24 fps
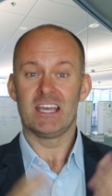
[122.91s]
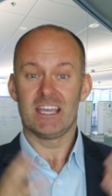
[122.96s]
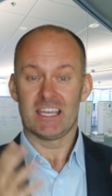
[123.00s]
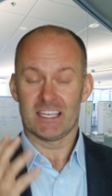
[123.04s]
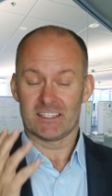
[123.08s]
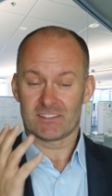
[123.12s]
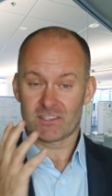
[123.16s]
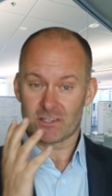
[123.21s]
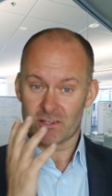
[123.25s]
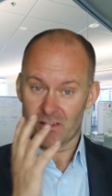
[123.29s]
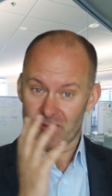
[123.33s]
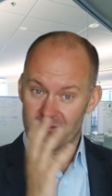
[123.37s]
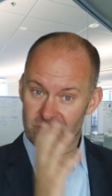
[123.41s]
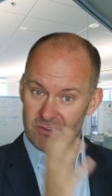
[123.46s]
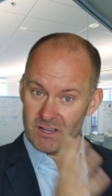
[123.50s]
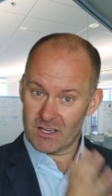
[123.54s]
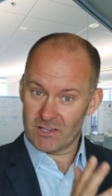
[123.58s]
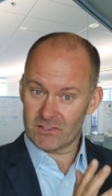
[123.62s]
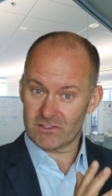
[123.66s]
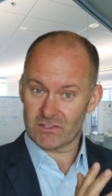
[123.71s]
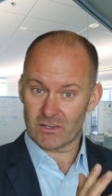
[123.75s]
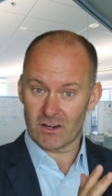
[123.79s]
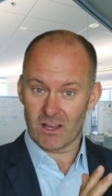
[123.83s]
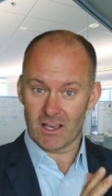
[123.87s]
it's going to
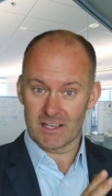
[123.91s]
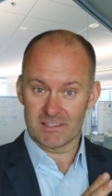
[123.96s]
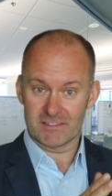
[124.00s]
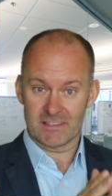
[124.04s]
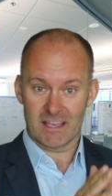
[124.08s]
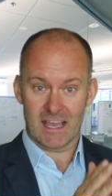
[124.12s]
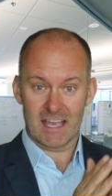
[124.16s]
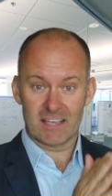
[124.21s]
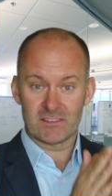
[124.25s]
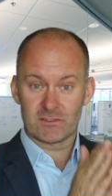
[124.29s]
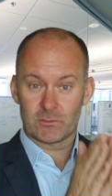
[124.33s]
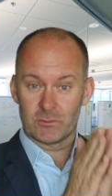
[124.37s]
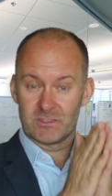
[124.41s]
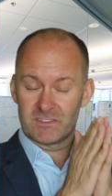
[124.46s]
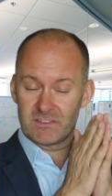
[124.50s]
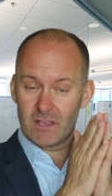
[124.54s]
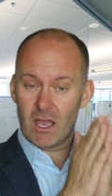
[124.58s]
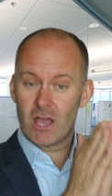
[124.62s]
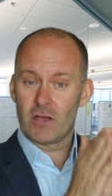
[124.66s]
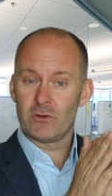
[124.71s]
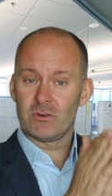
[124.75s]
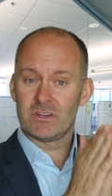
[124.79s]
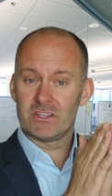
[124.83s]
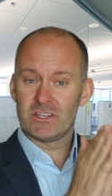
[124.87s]
virtualize that. So it's
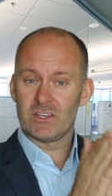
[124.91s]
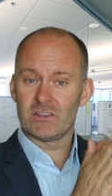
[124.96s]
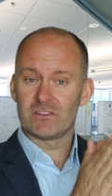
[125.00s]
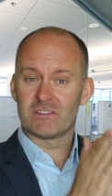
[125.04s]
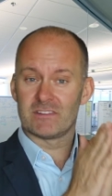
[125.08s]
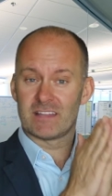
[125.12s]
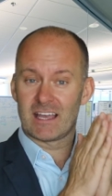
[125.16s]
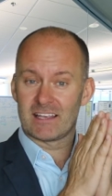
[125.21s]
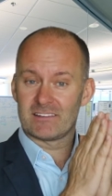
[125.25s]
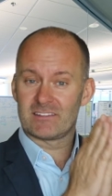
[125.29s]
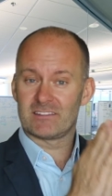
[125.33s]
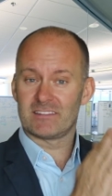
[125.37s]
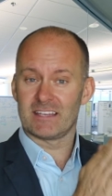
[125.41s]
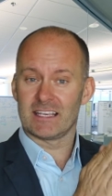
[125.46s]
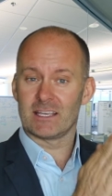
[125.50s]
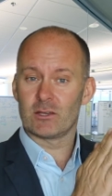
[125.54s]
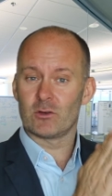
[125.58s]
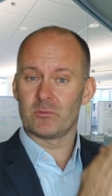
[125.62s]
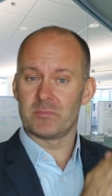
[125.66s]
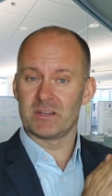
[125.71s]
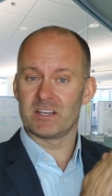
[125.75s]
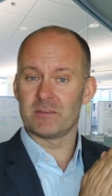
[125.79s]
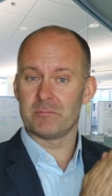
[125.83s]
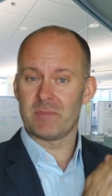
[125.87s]
only using that
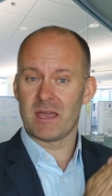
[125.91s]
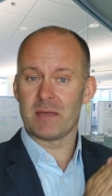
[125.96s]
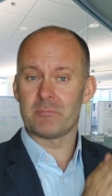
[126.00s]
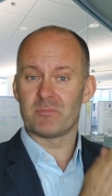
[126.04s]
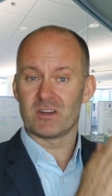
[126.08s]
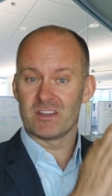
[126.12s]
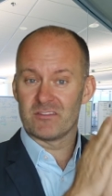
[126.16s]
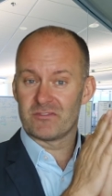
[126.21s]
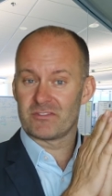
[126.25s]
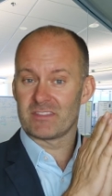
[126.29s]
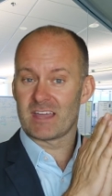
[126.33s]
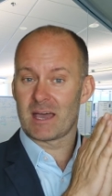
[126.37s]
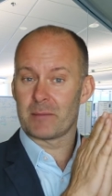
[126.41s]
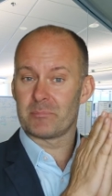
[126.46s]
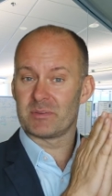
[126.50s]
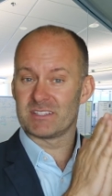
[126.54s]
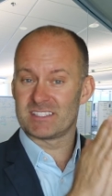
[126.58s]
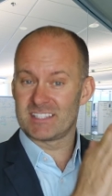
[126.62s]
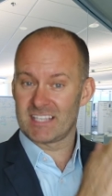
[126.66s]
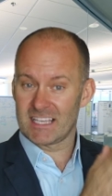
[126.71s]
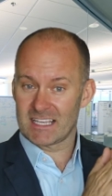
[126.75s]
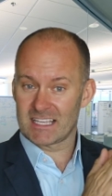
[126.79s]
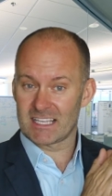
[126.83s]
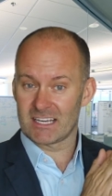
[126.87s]
single bit of memory for that
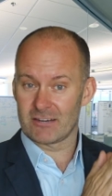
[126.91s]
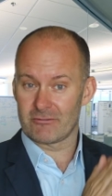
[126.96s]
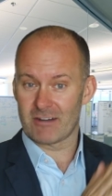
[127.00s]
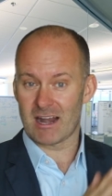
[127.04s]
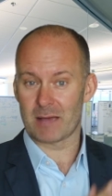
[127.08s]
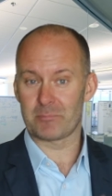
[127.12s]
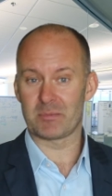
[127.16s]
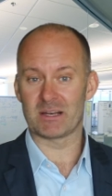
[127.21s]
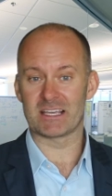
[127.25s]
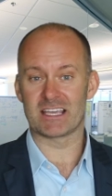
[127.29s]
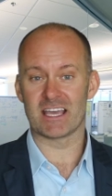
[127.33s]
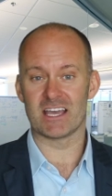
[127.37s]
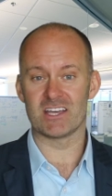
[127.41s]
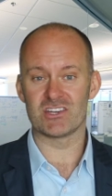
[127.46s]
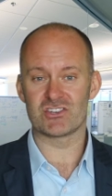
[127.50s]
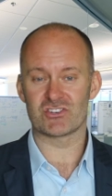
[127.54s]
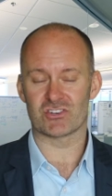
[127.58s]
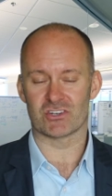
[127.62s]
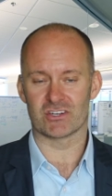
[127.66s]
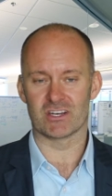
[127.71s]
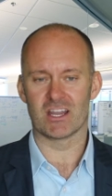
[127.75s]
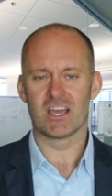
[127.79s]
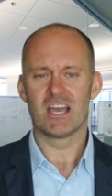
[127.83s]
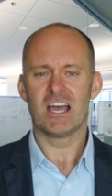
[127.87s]
particular
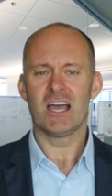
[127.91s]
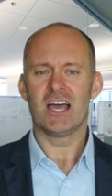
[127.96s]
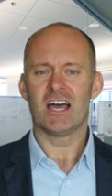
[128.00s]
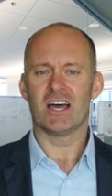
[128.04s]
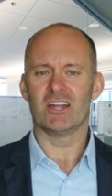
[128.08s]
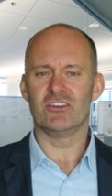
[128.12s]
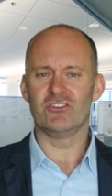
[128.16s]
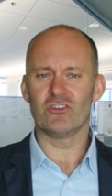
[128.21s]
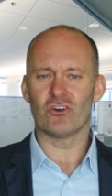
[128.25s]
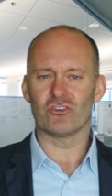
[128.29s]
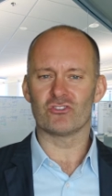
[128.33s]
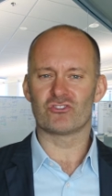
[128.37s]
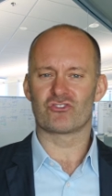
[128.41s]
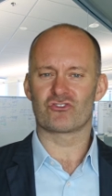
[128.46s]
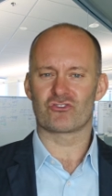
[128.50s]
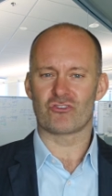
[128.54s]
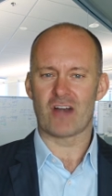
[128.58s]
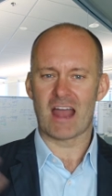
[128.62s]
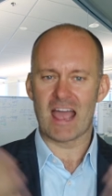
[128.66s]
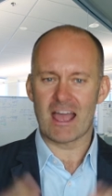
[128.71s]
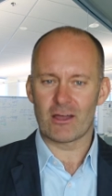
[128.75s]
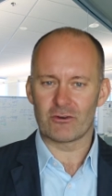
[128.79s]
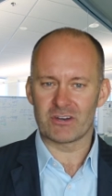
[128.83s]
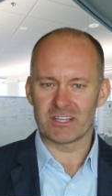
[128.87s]
application and not
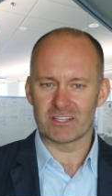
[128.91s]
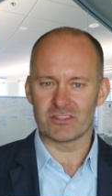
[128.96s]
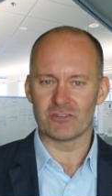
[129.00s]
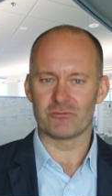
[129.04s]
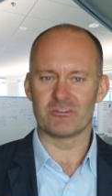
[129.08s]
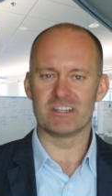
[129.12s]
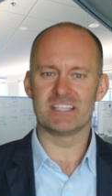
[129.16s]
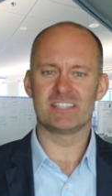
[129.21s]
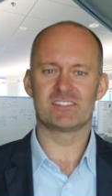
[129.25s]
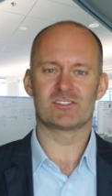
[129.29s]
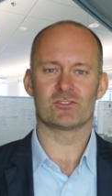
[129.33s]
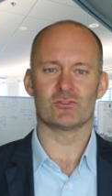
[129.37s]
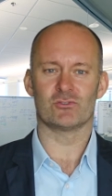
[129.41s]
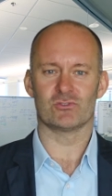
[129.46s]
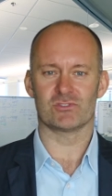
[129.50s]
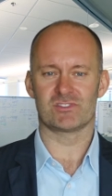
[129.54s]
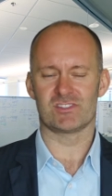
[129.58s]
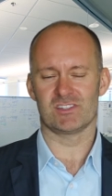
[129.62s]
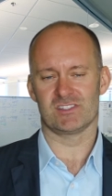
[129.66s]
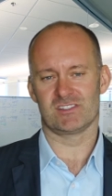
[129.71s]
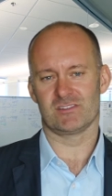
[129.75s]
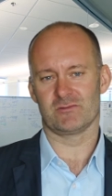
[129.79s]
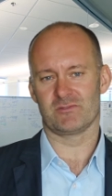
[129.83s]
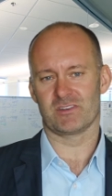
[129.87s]
drowning the
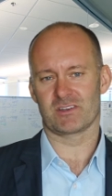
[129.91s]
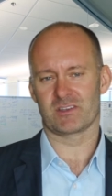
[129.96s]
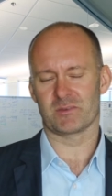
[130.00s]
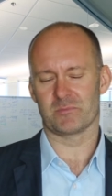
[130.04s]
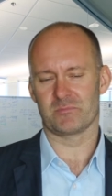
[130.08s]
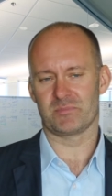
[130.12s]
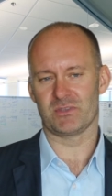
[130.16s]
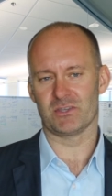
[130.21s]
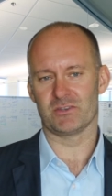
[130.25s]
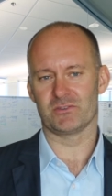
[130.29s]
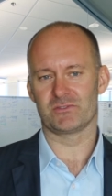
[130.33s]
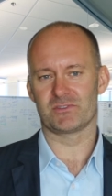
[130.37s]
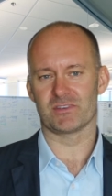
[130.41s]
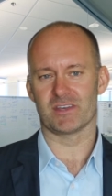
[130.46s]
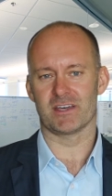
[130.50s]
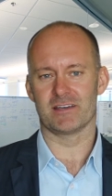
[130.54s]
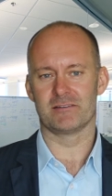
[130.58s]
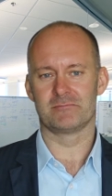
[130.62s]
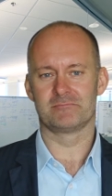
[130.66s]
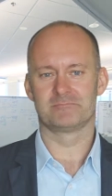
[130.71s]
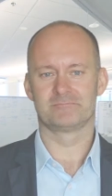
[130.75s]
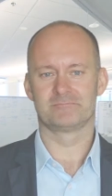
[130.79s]
resources of the computer.